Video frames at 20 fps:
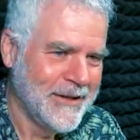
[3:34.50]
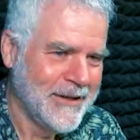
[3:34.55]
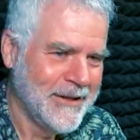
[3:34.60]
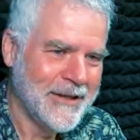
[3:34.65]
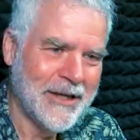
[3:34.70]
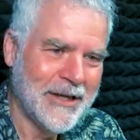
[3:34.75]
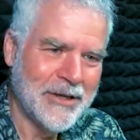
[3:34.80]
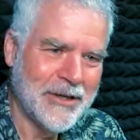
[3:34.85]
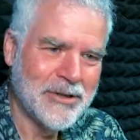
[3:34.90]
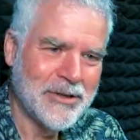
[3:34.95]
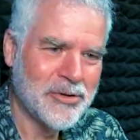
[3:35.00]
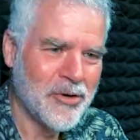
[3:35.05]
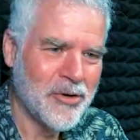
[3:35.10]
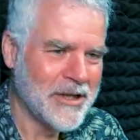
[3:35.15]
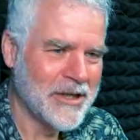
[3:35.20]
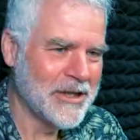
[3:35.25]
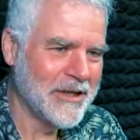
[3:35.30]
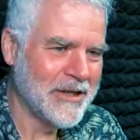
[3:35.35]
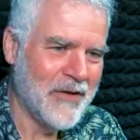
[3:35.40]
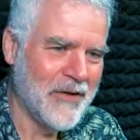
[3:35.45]
you know, trying to
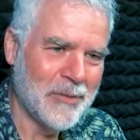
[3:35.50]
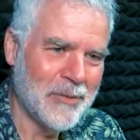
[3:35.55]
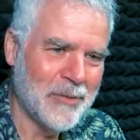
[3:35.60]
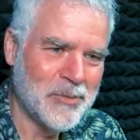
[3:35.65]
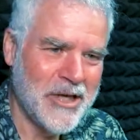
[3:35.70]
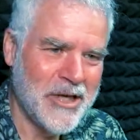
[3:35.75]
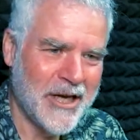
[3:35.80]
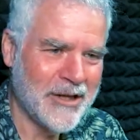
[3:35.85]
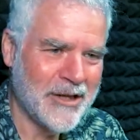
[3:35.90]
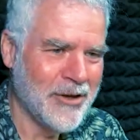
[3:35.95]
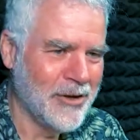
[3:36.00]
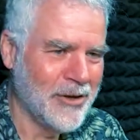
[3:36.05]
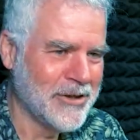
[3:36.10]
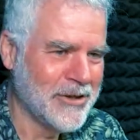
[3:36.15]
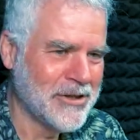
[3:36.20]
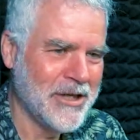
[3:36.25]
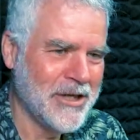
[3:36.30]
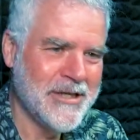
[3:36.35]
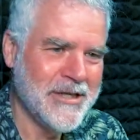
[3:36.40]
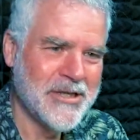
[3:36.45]
develop
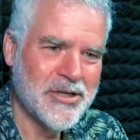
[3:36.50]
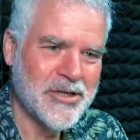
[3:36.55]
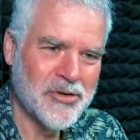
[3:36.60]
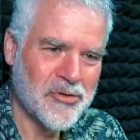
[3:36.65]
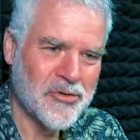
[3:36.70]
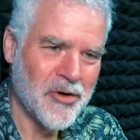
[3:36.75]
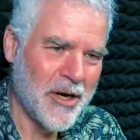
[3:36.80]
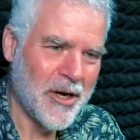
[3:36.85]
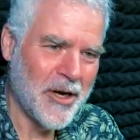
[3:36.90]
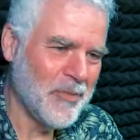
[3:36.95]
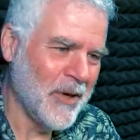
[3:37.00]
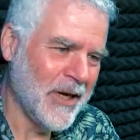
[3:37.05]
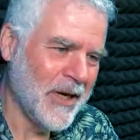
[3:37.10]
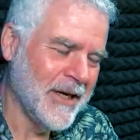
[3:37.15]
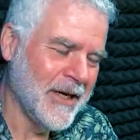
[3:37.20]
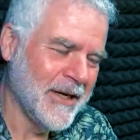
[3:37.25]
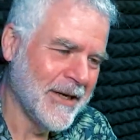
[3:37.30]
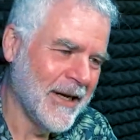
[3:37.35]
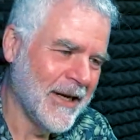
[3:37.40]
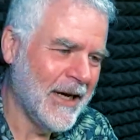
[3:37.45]
technology,
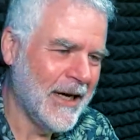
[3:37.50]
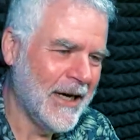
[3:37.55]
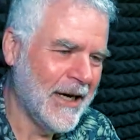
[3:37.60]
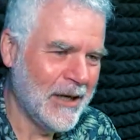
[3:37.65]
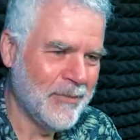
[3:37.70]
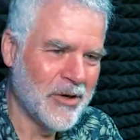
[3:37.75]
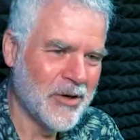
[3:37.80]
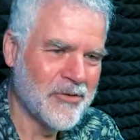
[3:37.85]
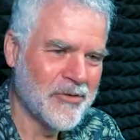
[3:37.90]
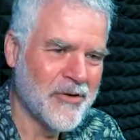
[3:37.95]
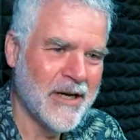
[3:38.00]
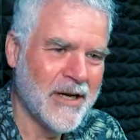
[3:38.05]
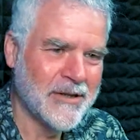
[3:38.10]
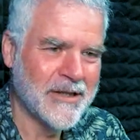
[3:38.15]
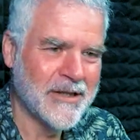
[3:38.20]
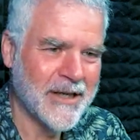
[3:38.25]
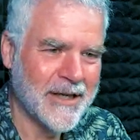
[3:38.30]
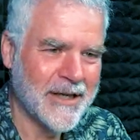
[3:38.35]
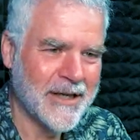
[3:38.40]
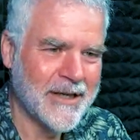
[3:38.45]
scraping um, around
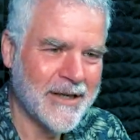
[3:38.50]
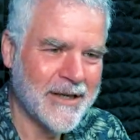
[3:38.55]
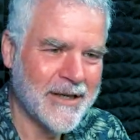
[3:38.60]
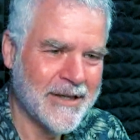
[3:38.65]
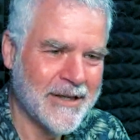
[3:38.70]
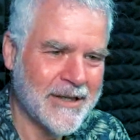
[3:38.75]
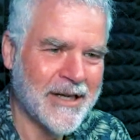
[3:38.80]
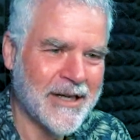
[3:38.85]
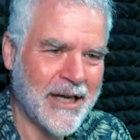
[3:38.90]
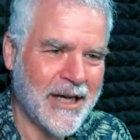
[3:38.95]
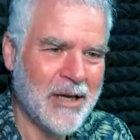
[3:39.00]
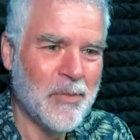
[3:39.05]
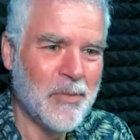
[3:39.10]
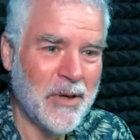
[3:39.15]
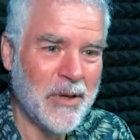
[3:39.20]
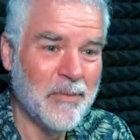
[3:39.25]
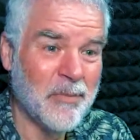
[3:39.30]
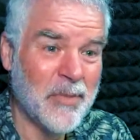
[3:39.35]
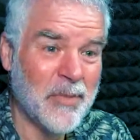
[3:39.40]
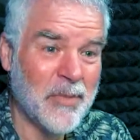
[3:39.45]
to, to keep
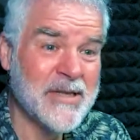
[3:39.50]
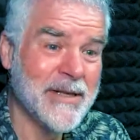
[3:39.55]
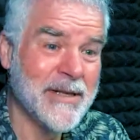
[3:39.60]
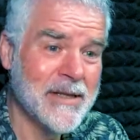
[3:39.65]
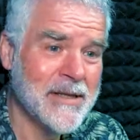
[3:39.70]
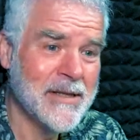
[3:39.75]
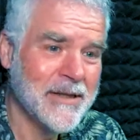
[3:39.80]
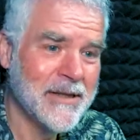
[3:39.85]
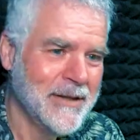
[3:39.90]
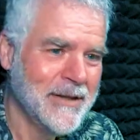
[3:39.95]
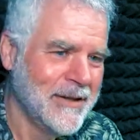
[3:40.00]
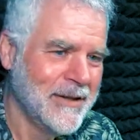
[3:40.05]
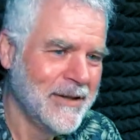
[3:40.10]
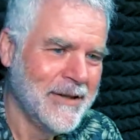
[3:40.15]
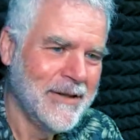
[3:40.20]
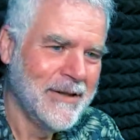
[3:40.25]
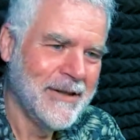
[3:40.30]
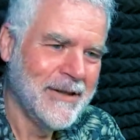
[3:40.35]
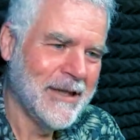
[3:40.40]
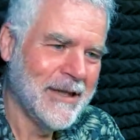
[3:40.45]
in business. Mm-hmm.
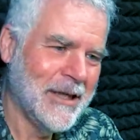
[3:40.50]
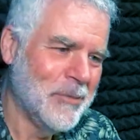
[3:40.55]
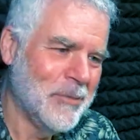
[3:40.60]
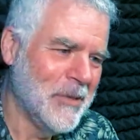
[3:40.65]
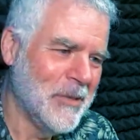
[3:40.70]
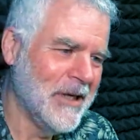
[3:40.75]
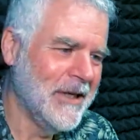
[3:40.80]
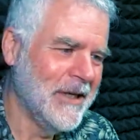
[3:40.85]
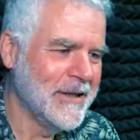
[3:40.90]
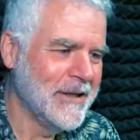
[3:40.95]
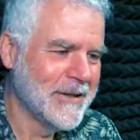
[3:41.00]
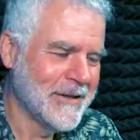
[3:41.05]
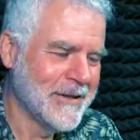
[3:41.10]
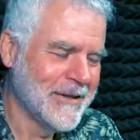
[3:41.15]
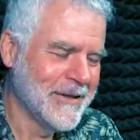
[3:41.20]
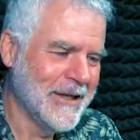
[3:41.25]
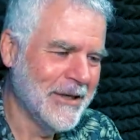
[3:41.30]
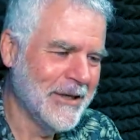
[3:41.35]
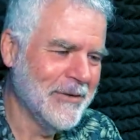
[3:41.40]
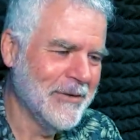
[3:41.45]
Um, and,
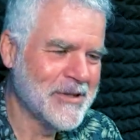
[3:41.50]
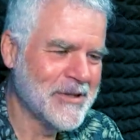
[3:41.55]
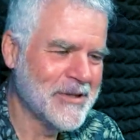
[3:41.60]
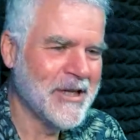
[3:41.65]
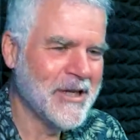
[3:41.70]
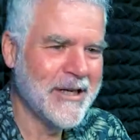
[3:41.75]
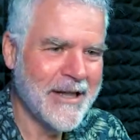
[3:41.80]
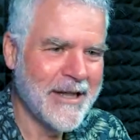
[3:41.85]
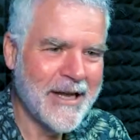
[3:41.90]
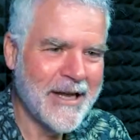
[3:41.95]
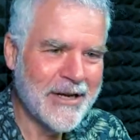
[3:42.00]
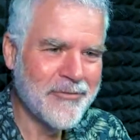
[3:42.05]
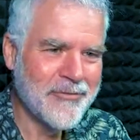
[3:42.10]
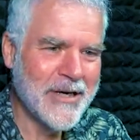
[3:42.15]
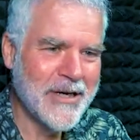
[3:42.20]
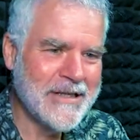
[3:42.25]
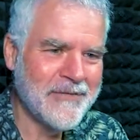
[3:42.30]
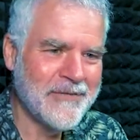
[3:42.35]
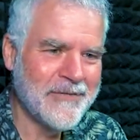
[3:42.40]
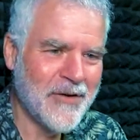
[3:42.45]
you know, suddenly they can
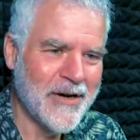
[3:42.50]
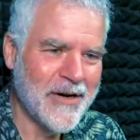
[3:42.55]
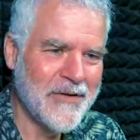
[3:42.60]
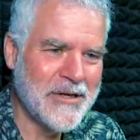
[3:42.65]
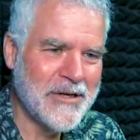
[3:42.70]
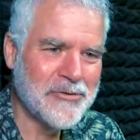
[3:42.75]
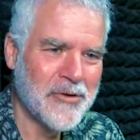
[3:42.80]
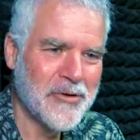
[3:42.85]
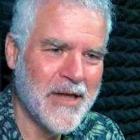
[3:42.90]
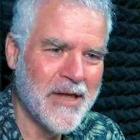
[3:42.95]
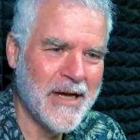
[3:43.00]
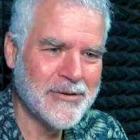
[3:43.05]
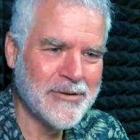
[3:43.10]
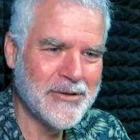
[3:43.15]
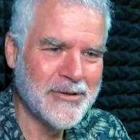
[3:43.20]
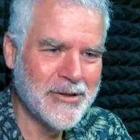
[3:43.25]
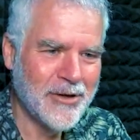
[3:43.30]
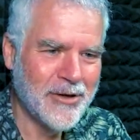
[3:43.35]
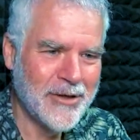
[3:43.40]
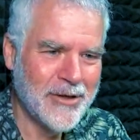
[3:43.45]
raise
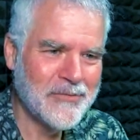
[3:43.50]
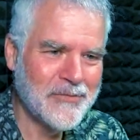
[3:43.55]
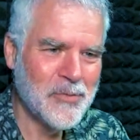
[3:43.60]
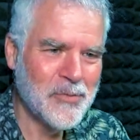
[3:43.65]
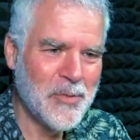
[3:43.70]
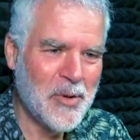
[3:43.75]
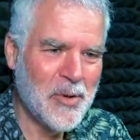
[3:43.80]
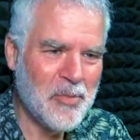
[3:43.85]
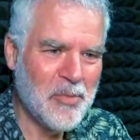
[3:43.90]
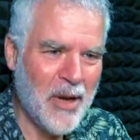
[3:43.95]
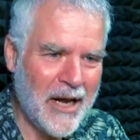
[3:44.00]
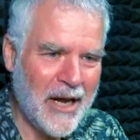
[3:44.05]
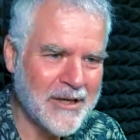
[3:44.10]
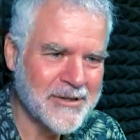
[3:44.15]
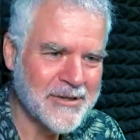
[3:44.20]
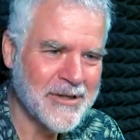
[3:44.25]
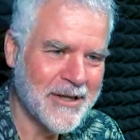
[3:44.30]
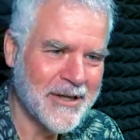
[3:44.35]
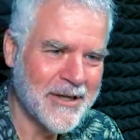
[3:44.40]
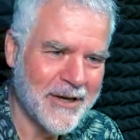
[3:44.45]
$500,000 from a bank.
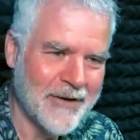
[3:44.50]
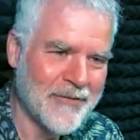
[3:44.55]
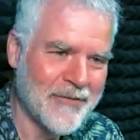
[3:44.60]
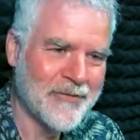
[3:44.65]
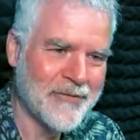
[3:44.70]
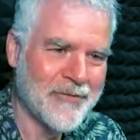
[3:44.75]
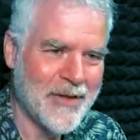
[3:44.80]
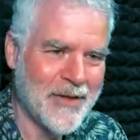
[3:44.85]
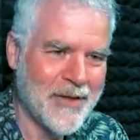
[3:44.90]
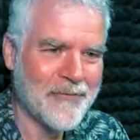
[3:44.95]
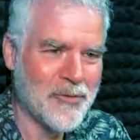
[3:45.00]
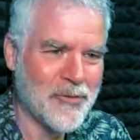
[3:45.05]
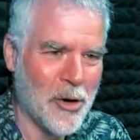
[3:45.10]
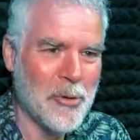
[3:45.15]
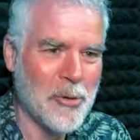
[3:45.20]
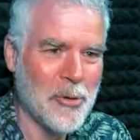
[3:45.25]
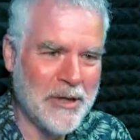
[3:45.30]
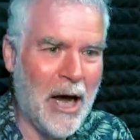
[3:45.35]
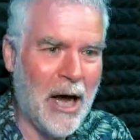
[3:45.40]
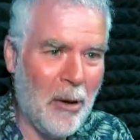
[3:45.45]
So they've, yeah. they've
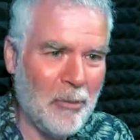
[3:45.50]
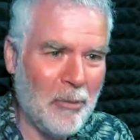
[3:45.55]
grown up.